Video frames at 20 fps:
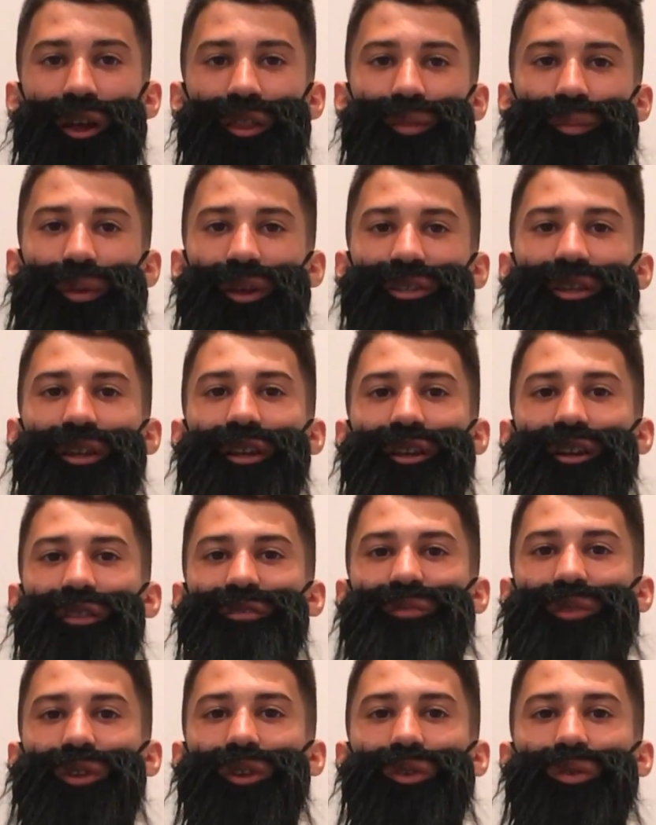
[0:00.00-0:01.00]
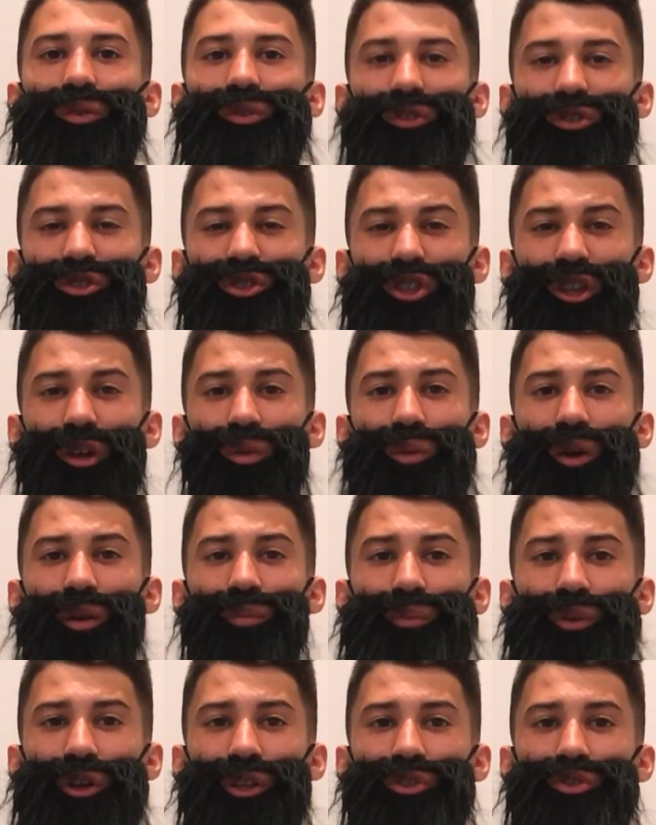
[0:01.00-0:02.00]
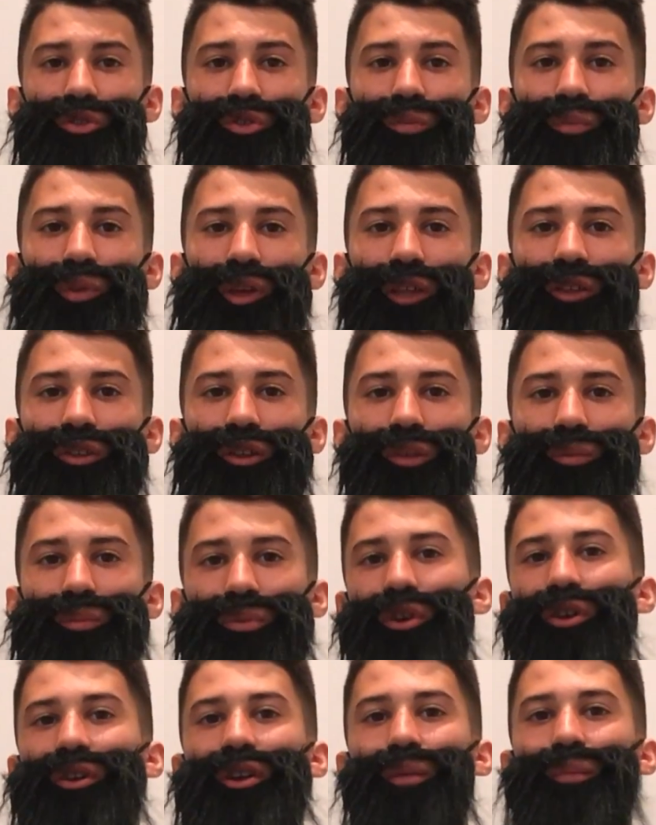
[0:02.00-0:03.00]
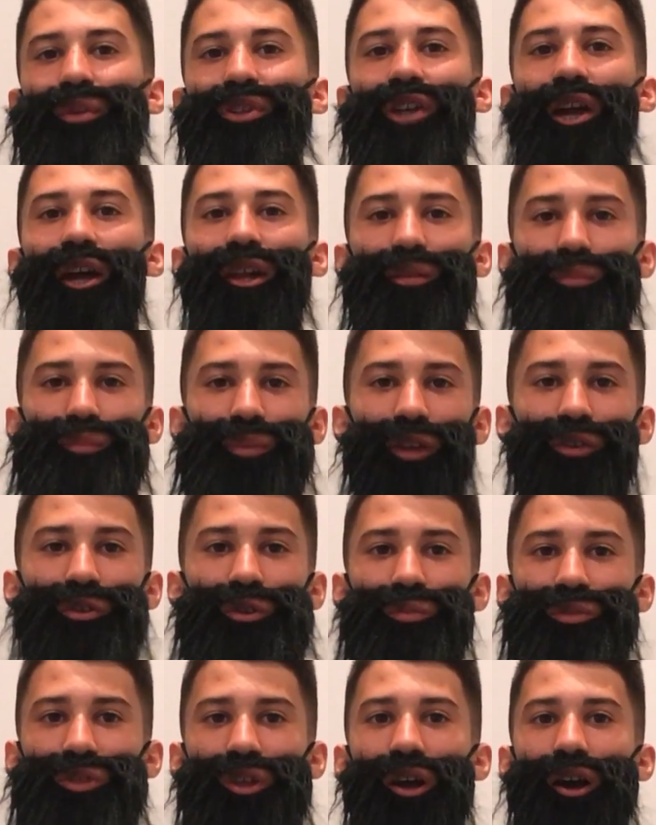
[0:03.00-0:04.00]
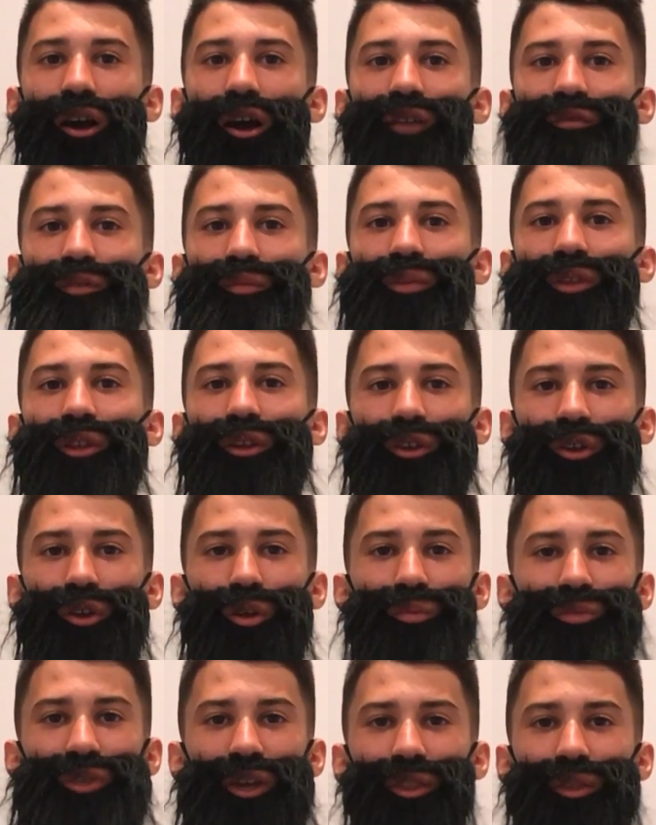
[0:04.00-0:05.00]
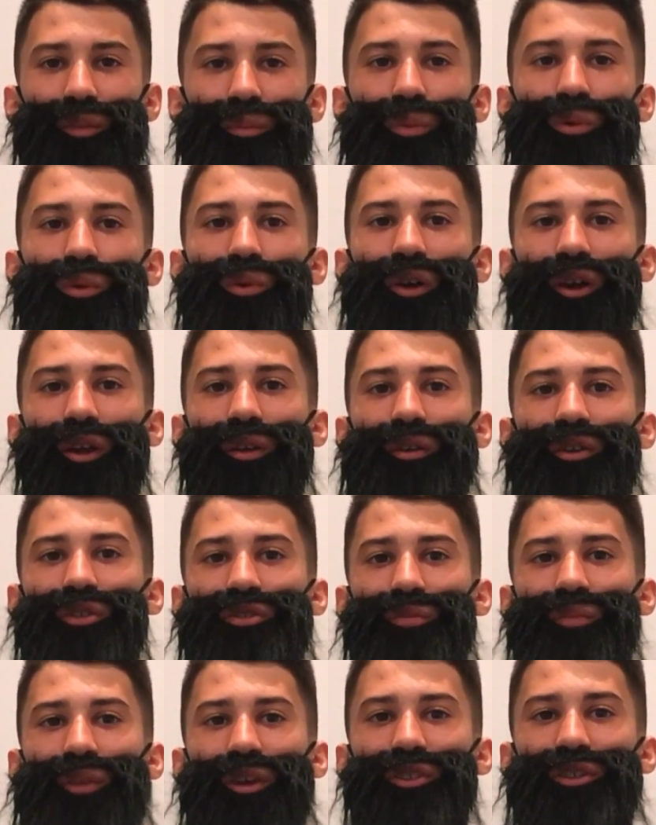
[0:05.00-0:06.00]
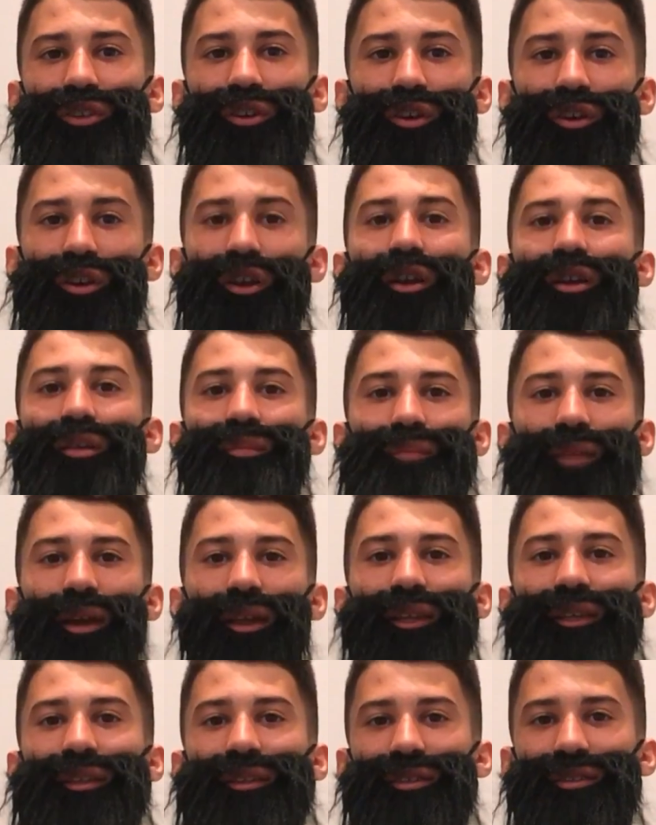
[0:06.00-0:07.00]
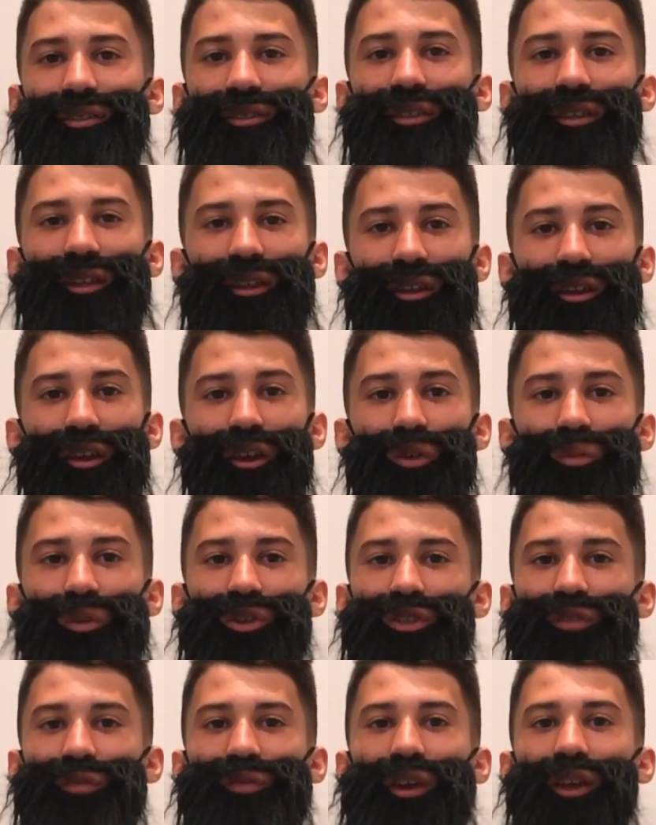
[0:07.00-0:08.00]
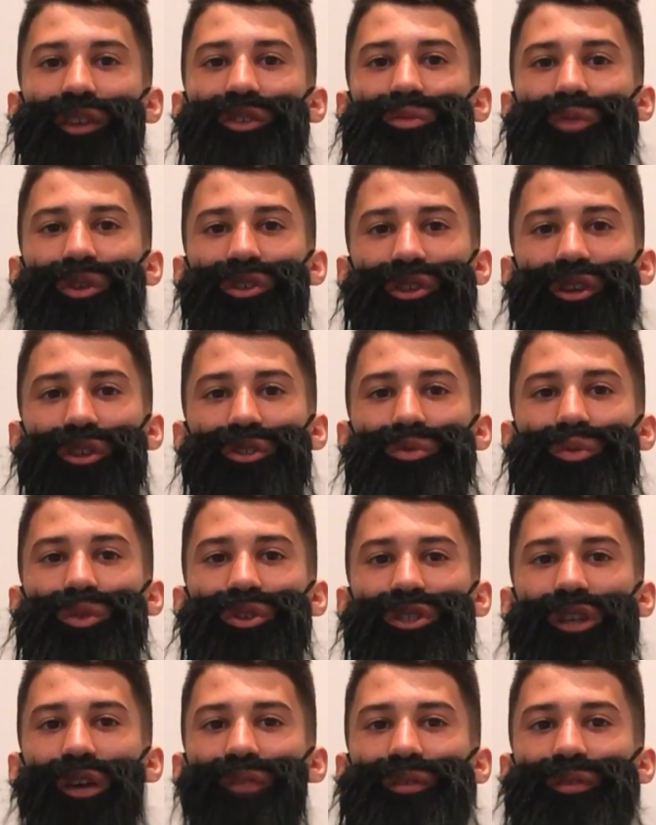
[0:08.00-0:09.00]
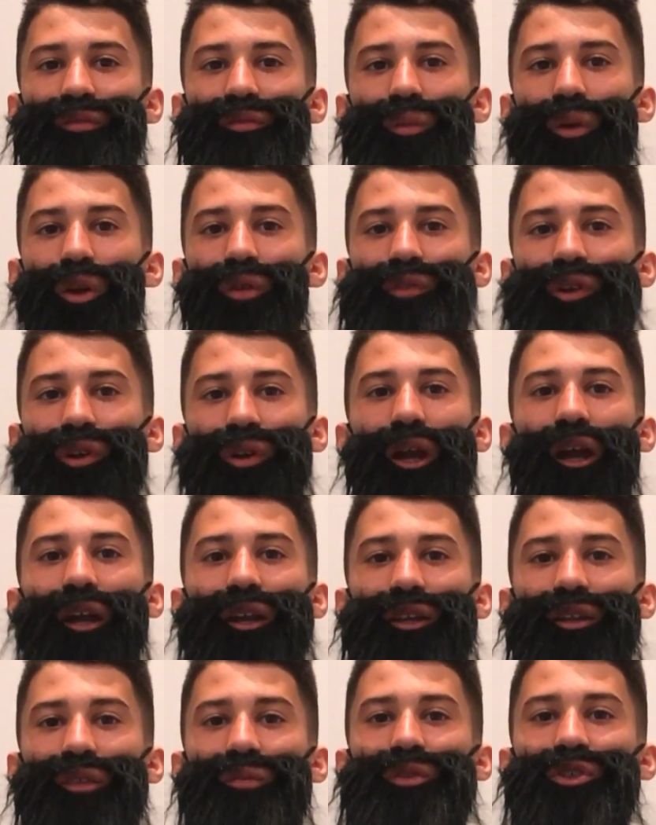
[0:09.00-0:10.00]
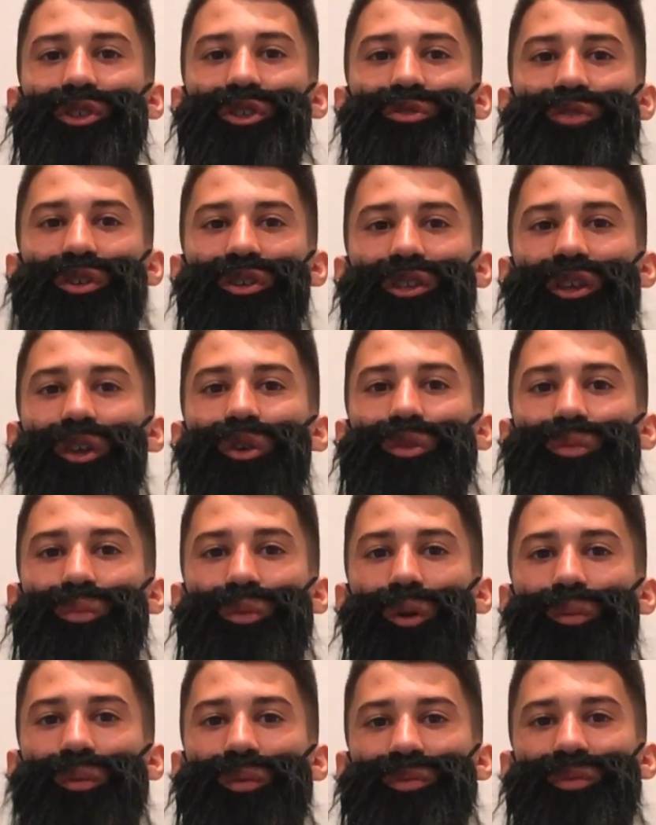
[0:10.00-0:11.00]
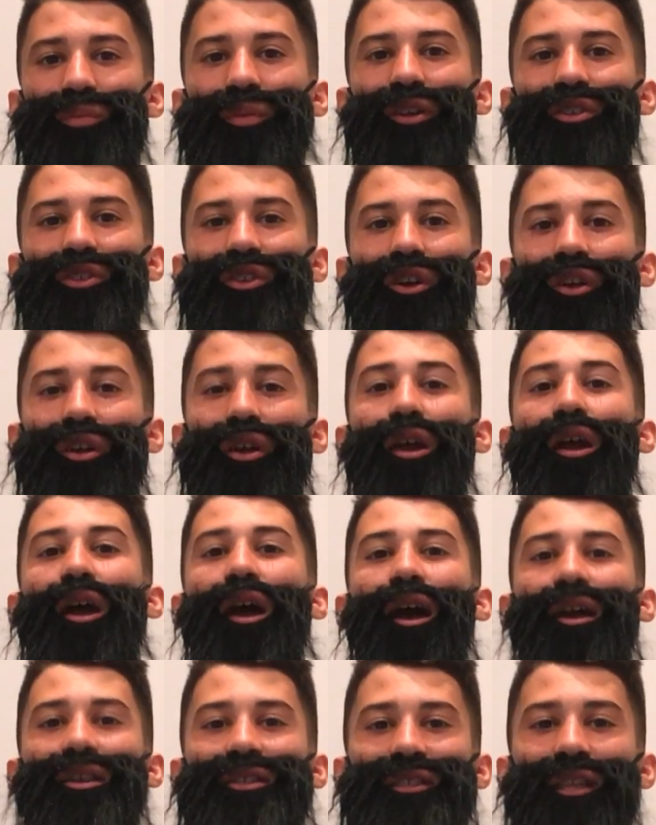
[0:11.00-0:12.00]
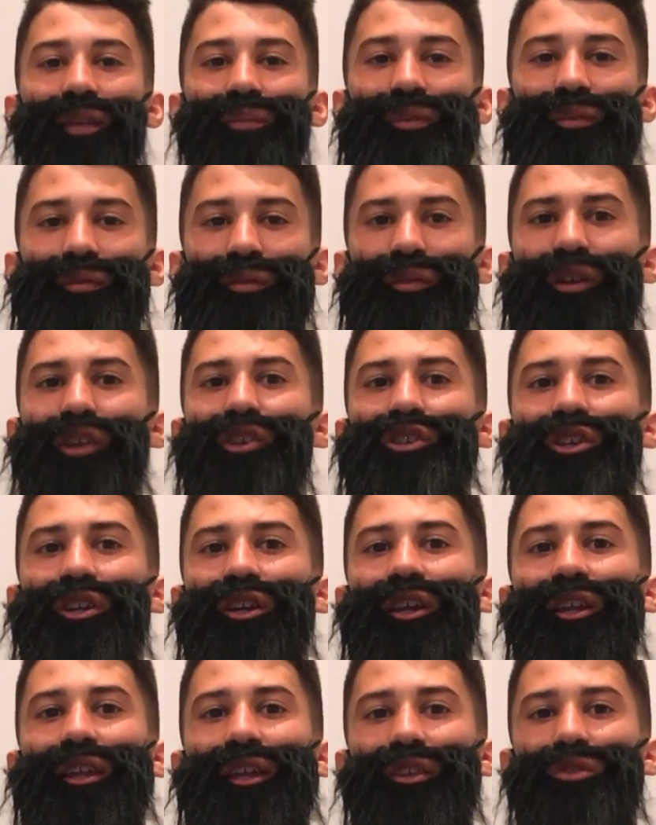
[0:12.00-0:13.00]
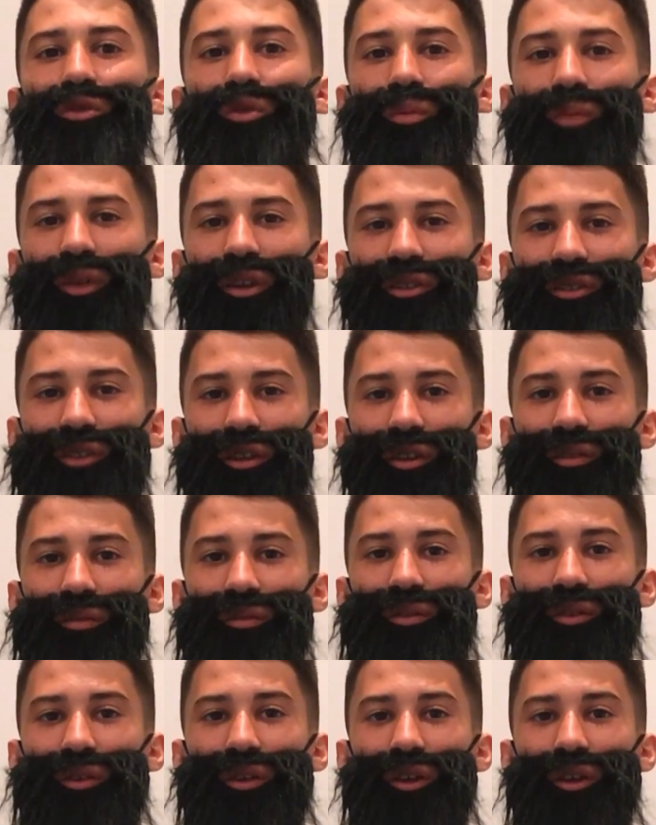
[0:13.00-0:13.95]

The Mexican government launched a $1.2 billion program which added bedrooms to 500,000 homes in the poor areas of Mexico, mainly in the city, which affects residents who are suffering from overcrowding, which addressed health problems in Mexico, as sleep deprivation can lead to obesity,